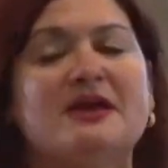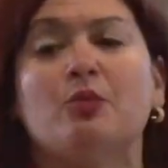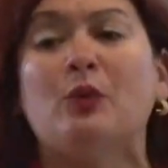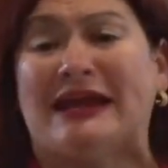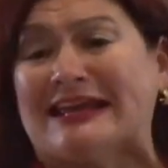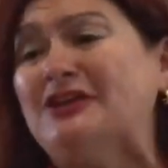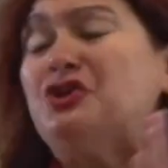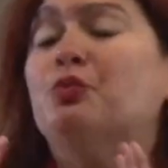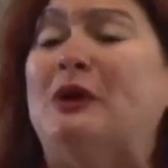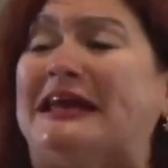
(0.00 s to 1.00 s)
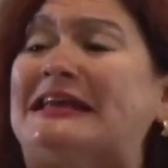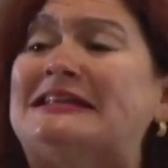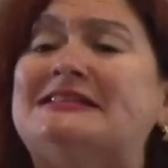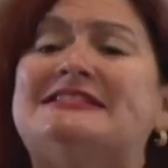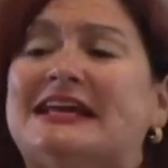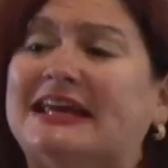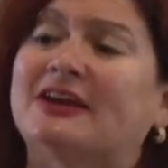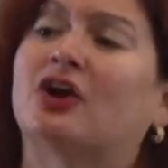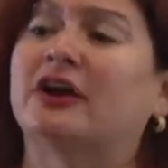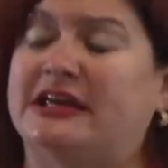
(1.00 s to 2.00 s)
we can dig in
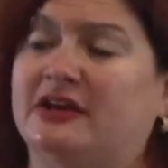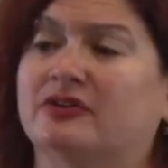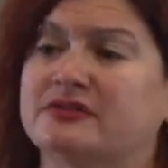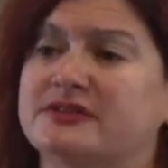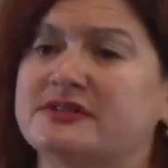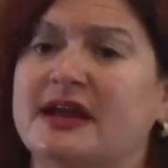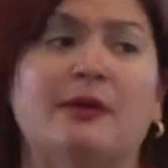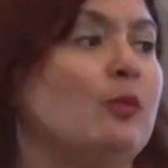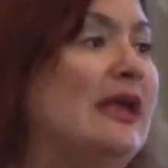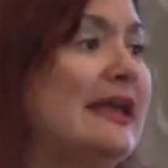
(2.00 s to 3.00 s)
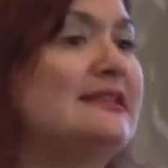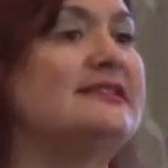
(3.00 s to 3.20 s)
our heels and we can